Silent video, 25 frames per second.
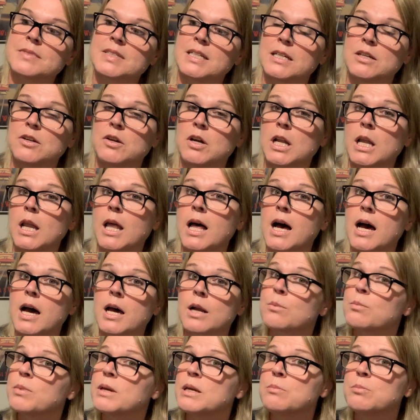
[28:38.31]
I know a
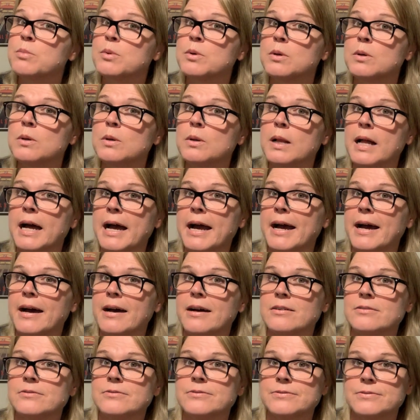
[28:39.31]
lot of people
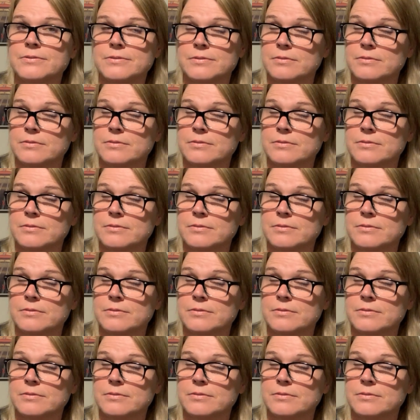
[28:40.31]
have